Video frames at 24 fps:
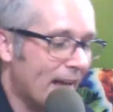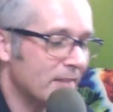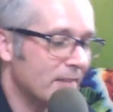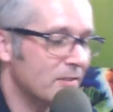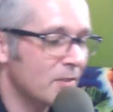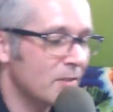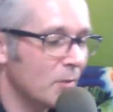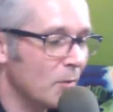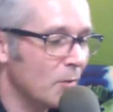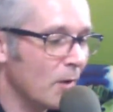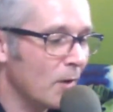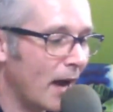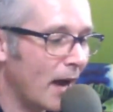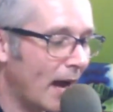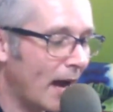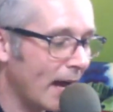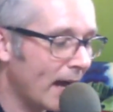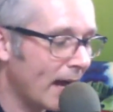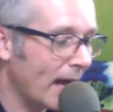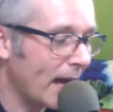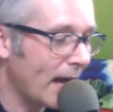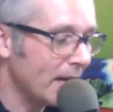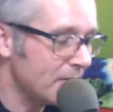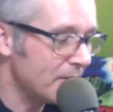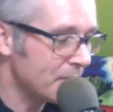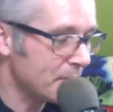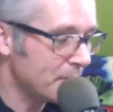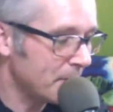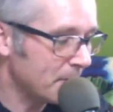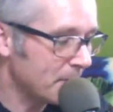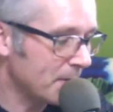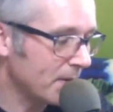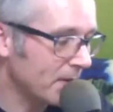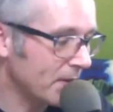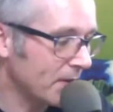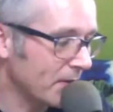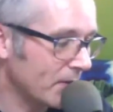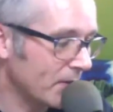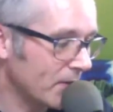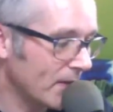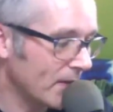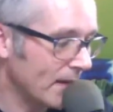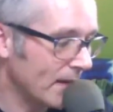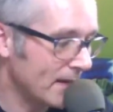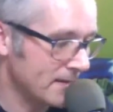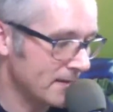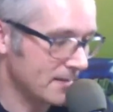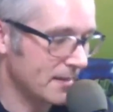so I, I showed up to this
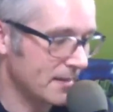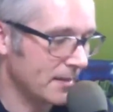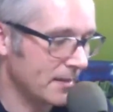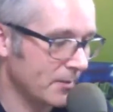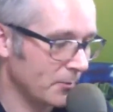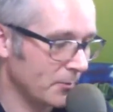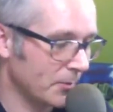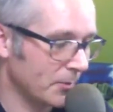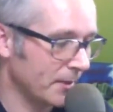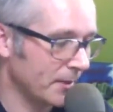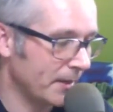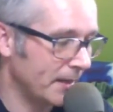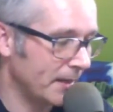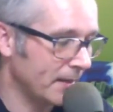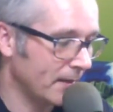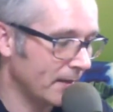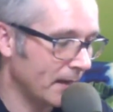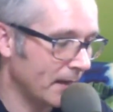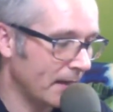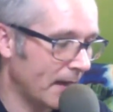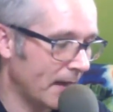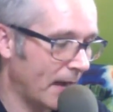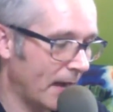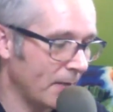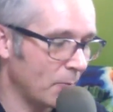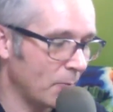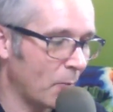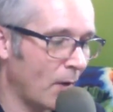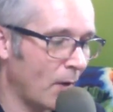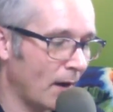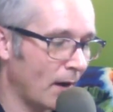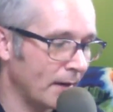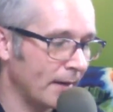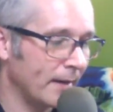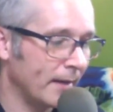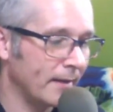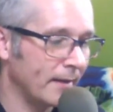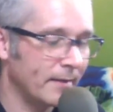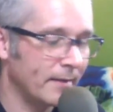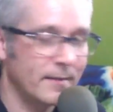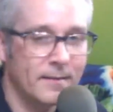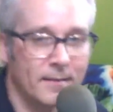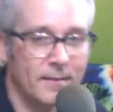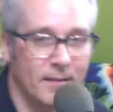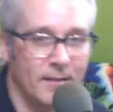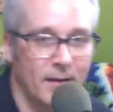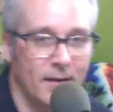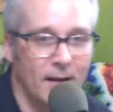class like really like i wanted
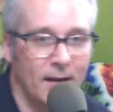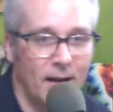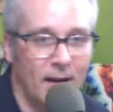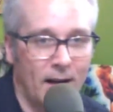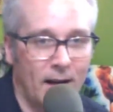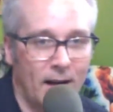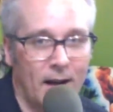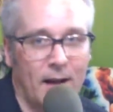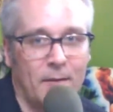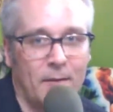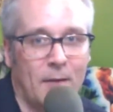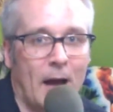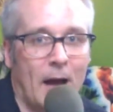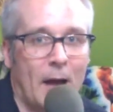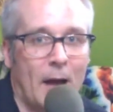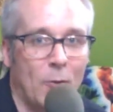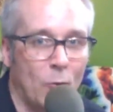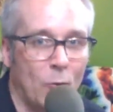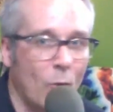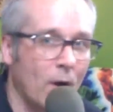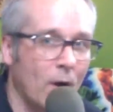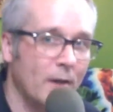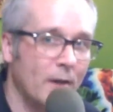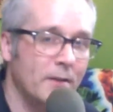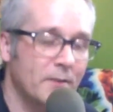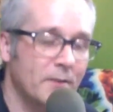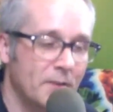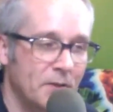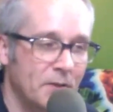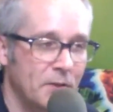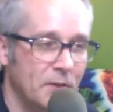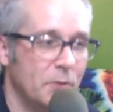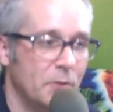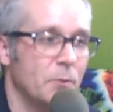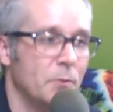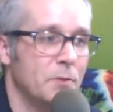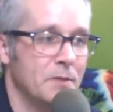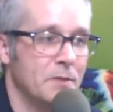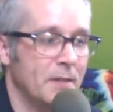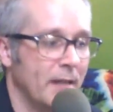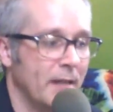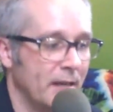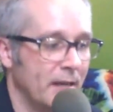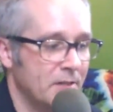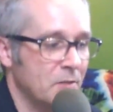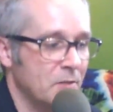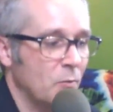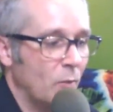i i wanted to use it
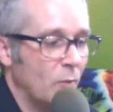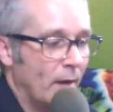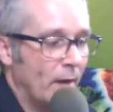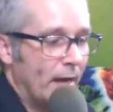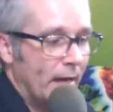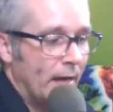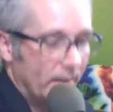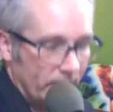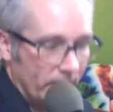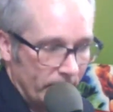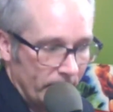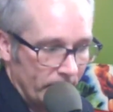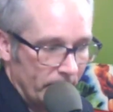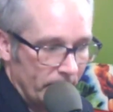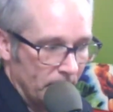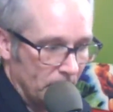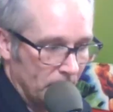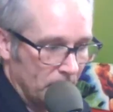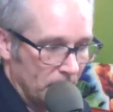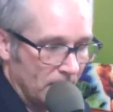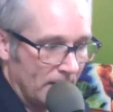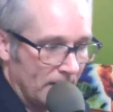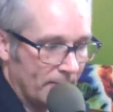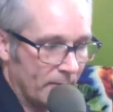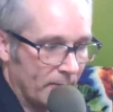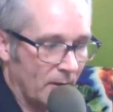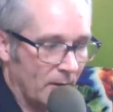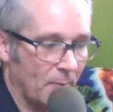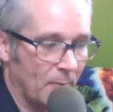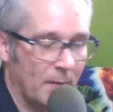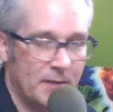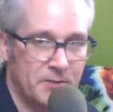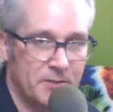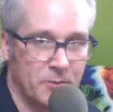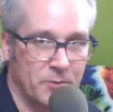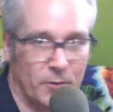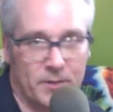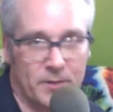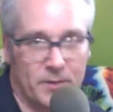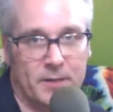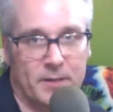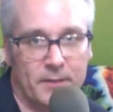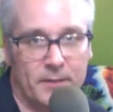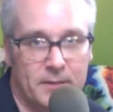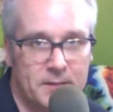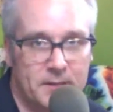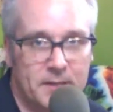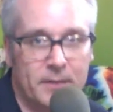as a way to level up my
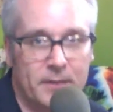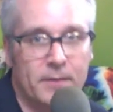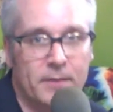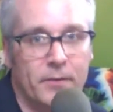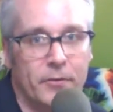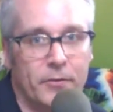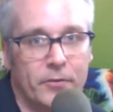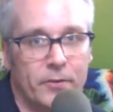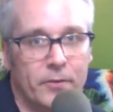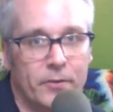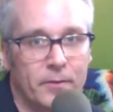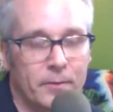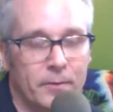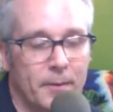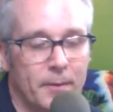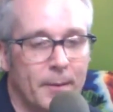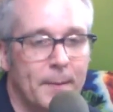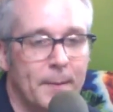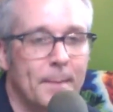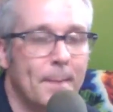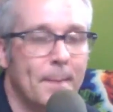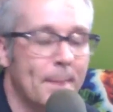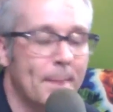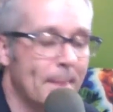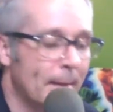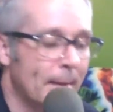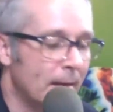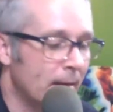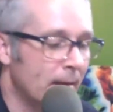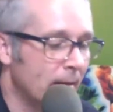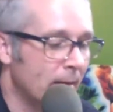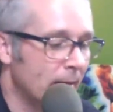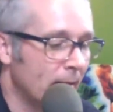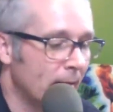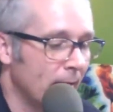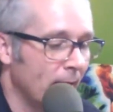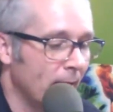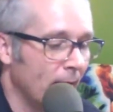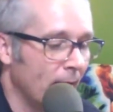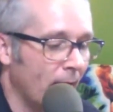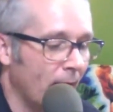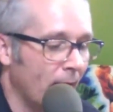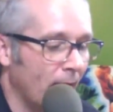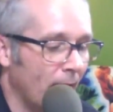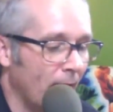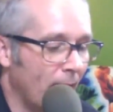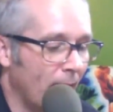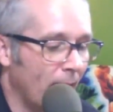storytelling skills right mm.
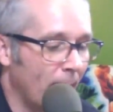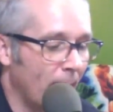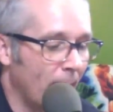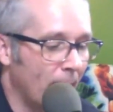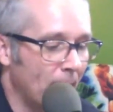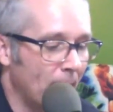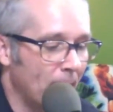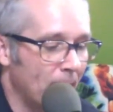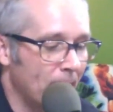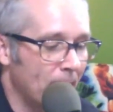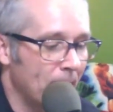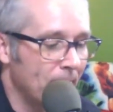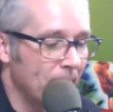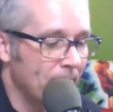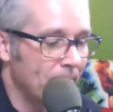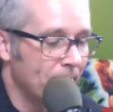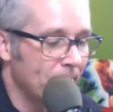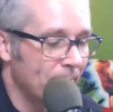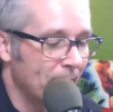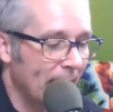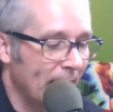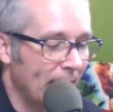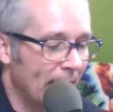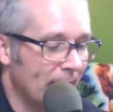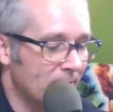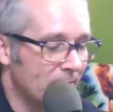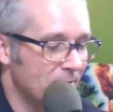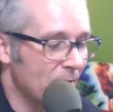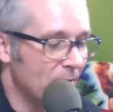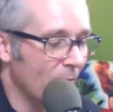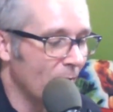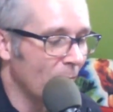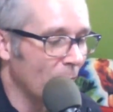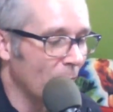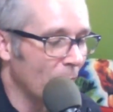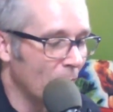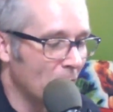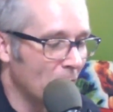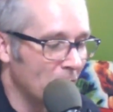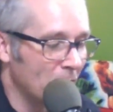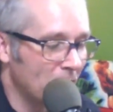um and so